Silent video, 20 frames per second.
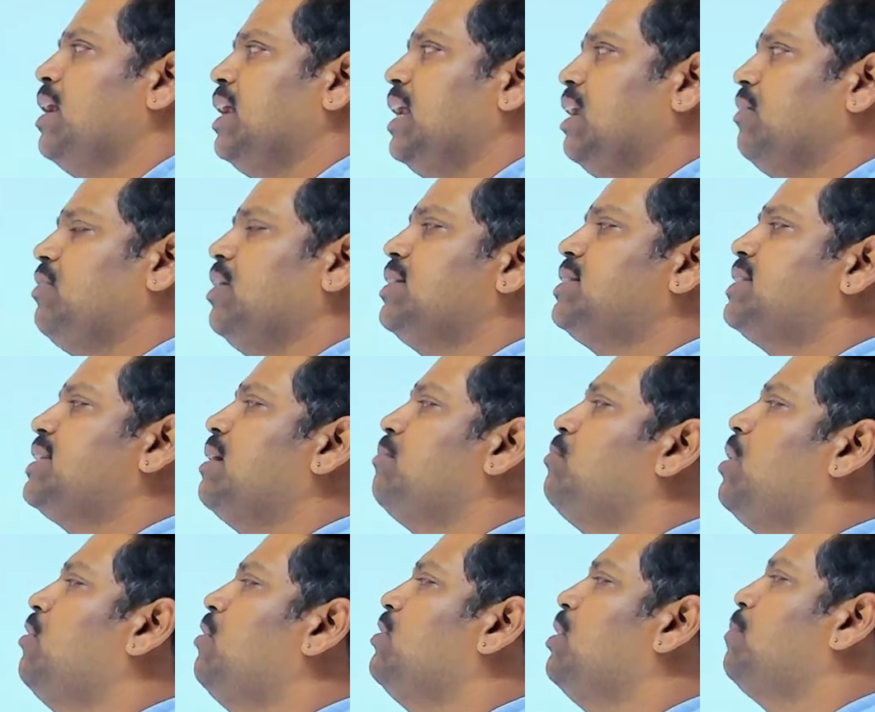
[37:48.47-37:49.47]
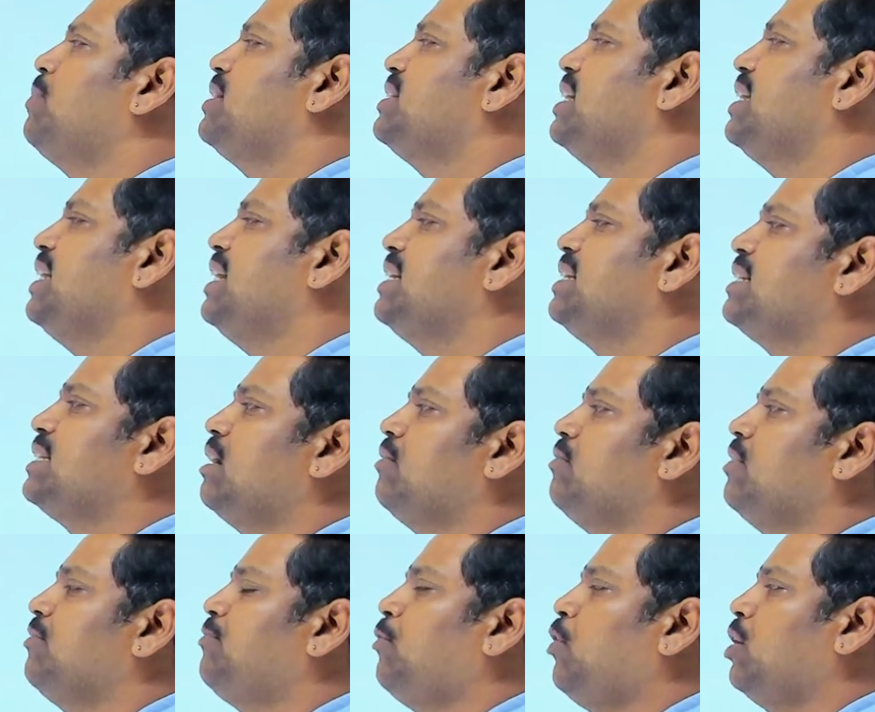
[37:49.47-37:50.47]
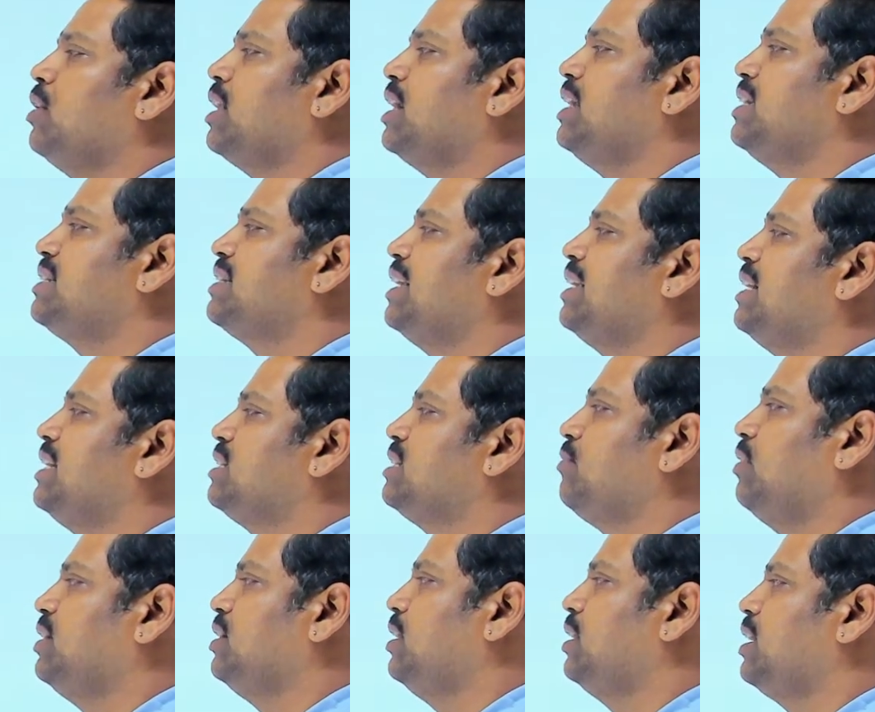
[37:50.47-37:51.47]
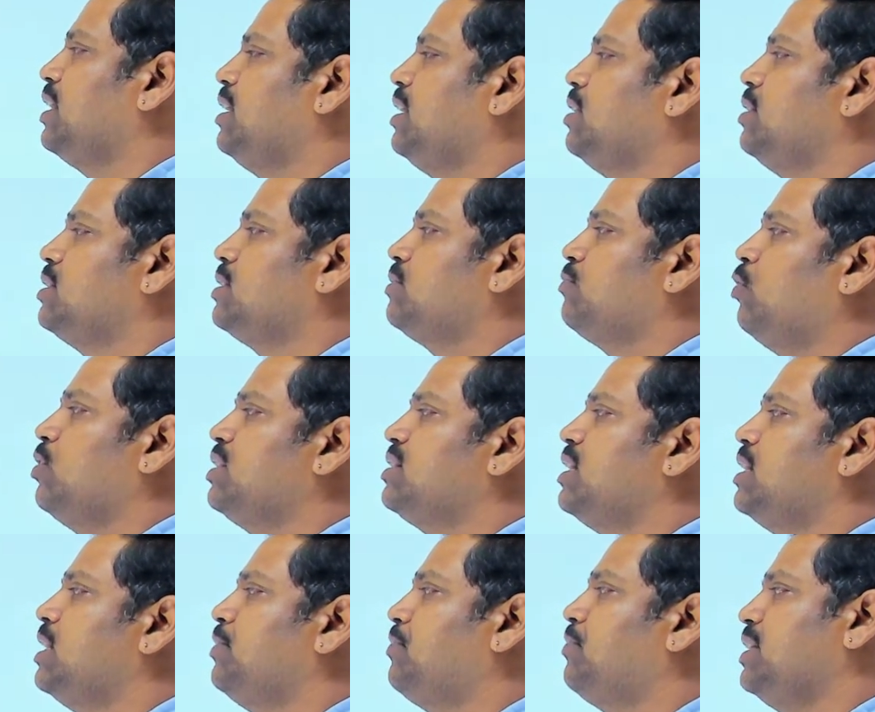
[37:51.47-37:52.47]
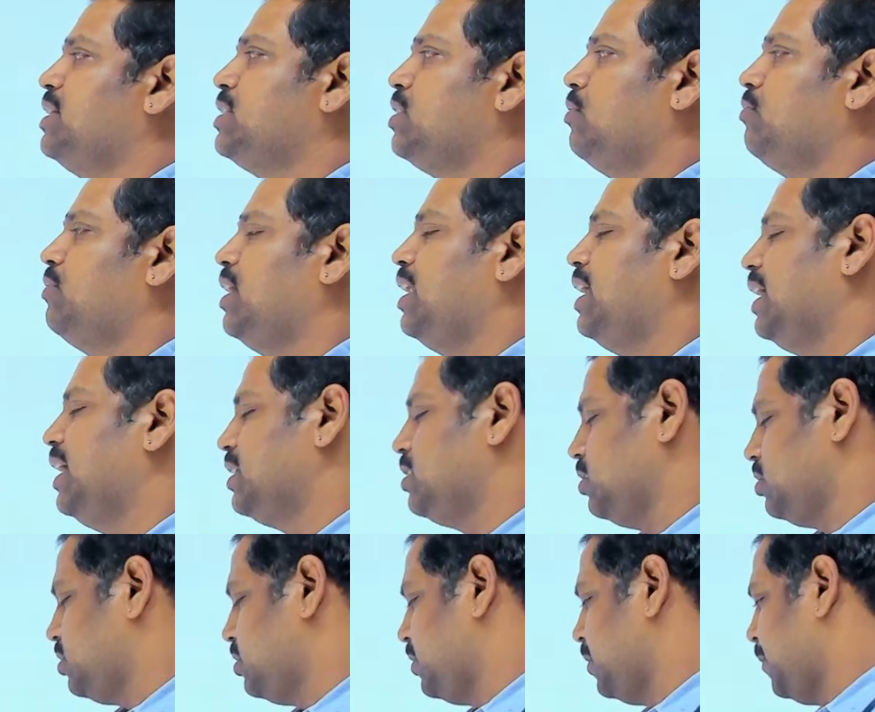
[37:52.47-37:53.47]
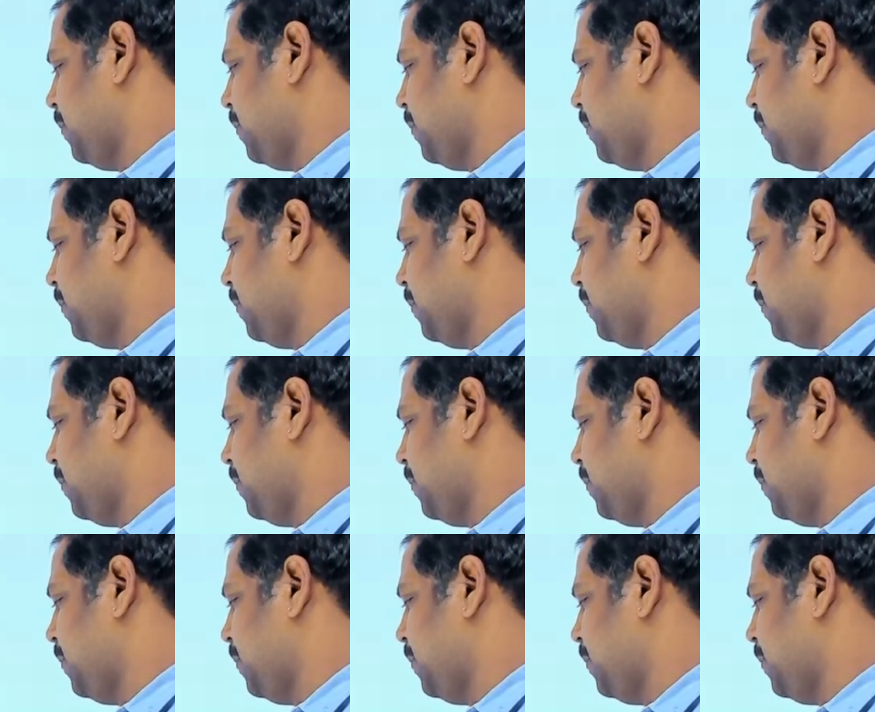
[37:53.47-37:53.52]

If the sum of the present ages of the father and son is 130 years, what is the difference of their ages?"